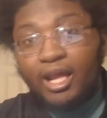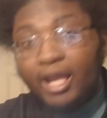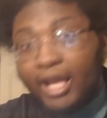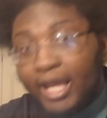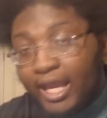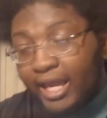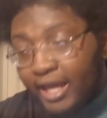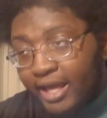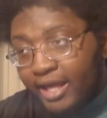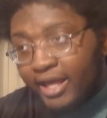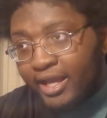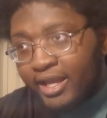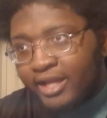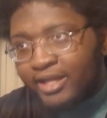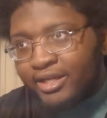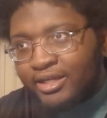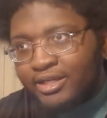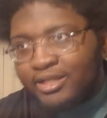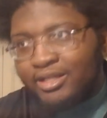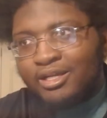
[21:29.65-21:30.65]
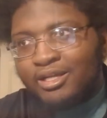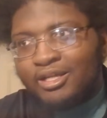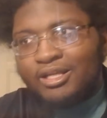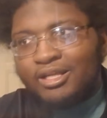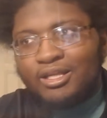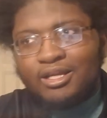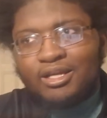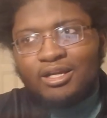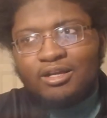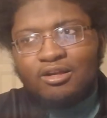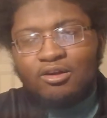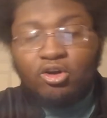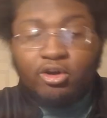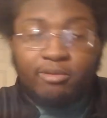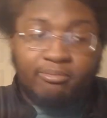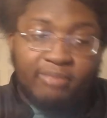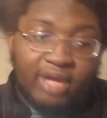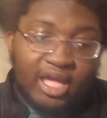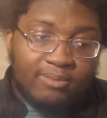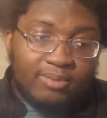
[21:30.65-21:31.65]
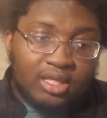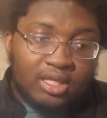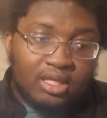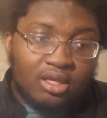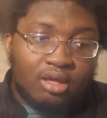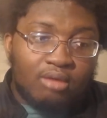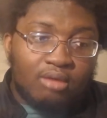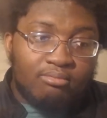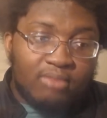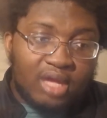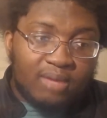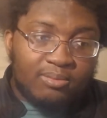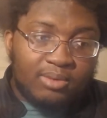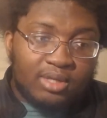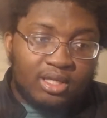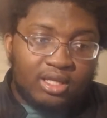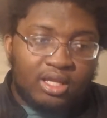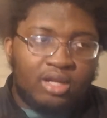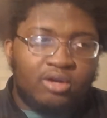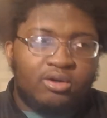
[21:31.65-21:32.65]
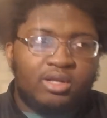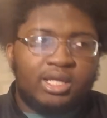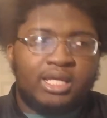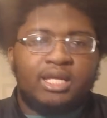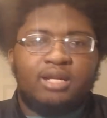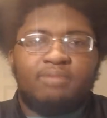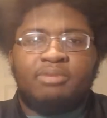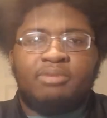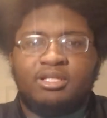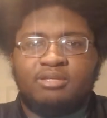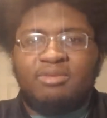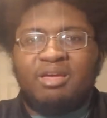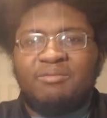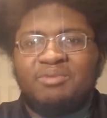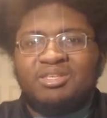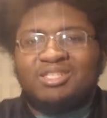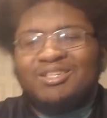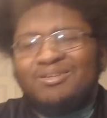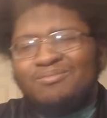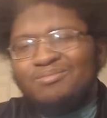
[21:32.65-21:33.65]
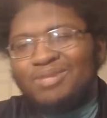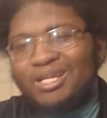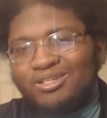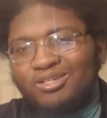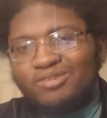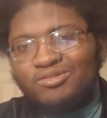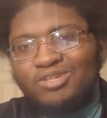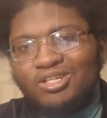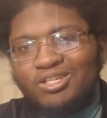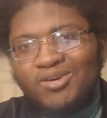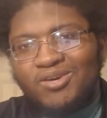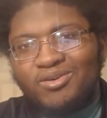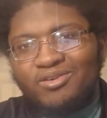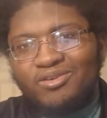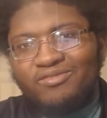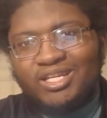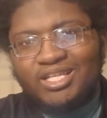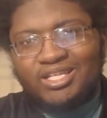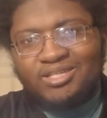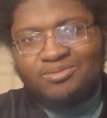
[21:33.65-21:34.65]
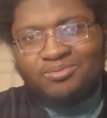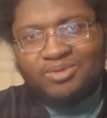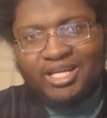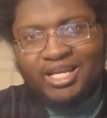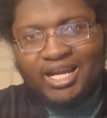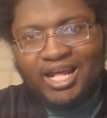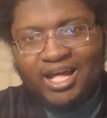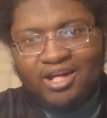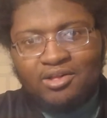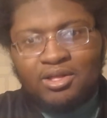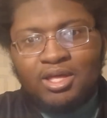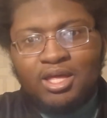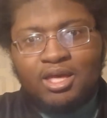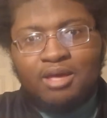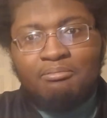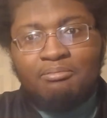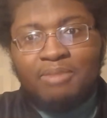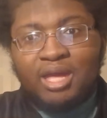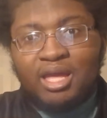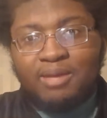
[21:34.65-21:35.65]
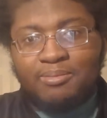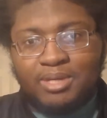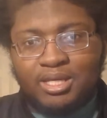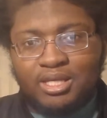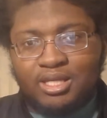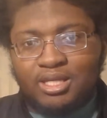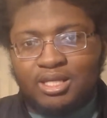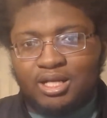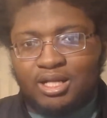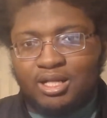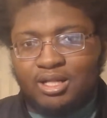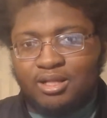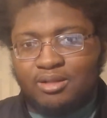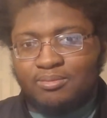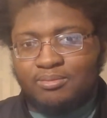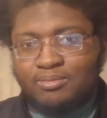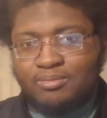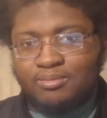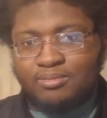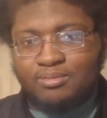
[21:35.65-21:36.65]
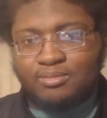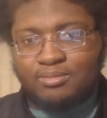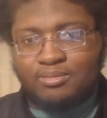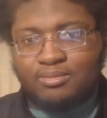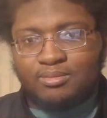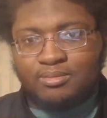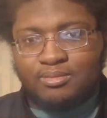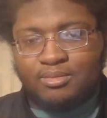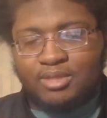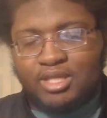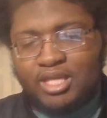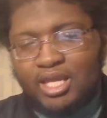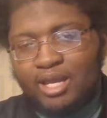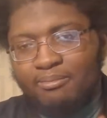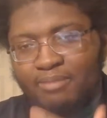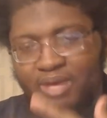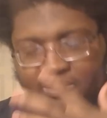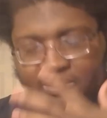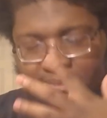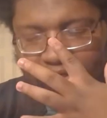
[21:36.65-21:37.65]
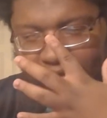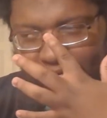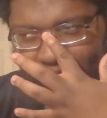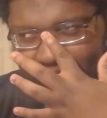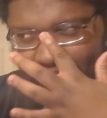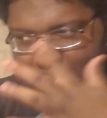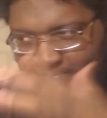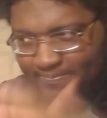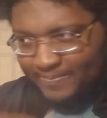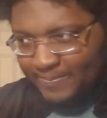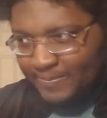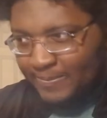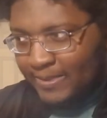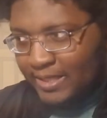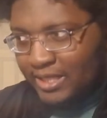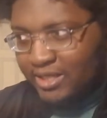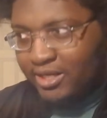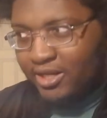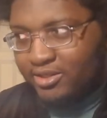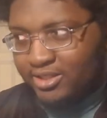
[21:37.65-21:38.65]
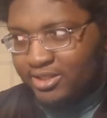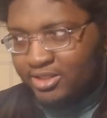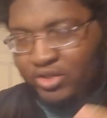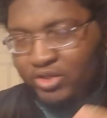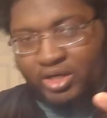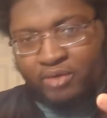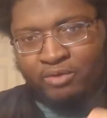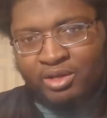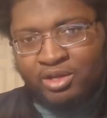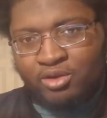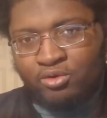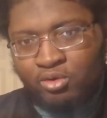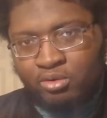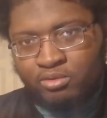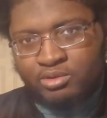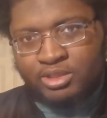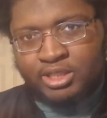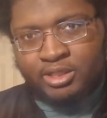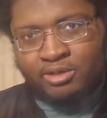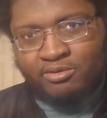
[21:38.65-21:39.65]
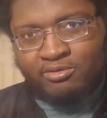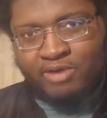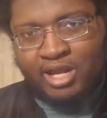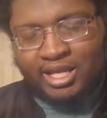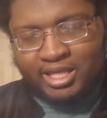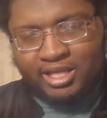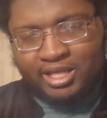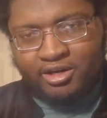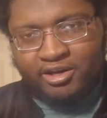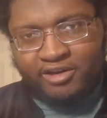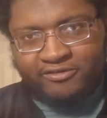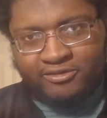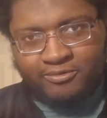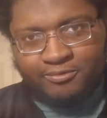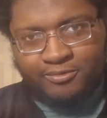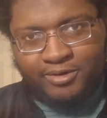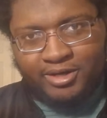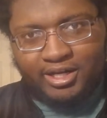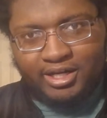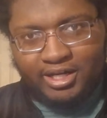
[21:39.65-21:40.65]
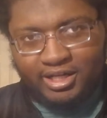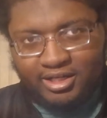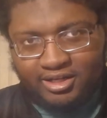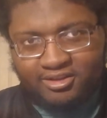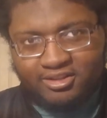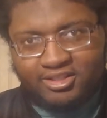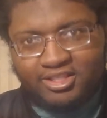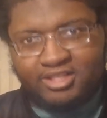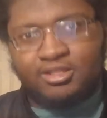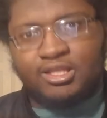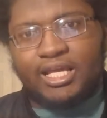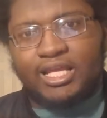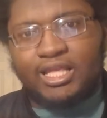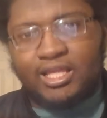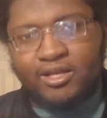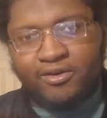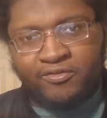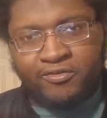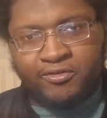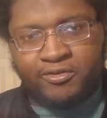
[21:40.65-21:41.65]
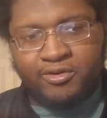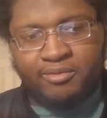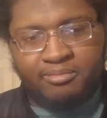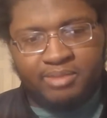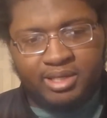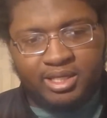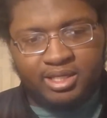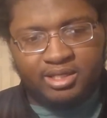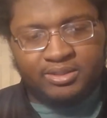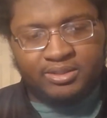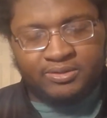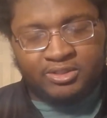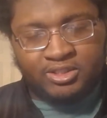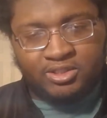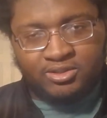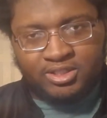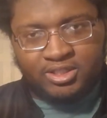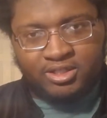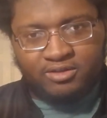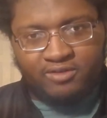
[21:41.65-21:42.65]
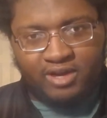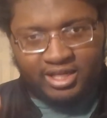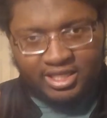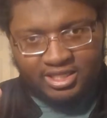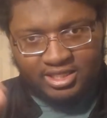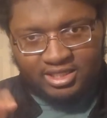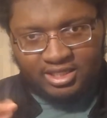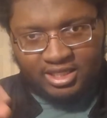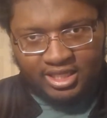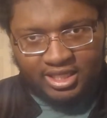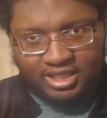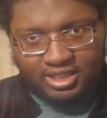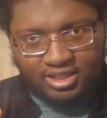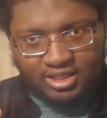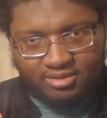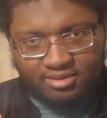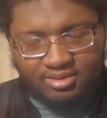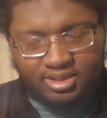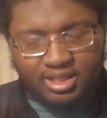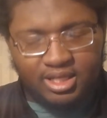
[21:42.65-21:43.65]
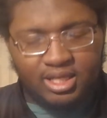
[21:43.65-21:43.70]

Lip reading: And or maybe you know, to get a bunch, maybe some like of the lower villains will get out. Maybe, yeah, maybe they'll just try to regroup with Shigaraki and All For One, and they'll just lay low for a bit so Shigaraki can heal up.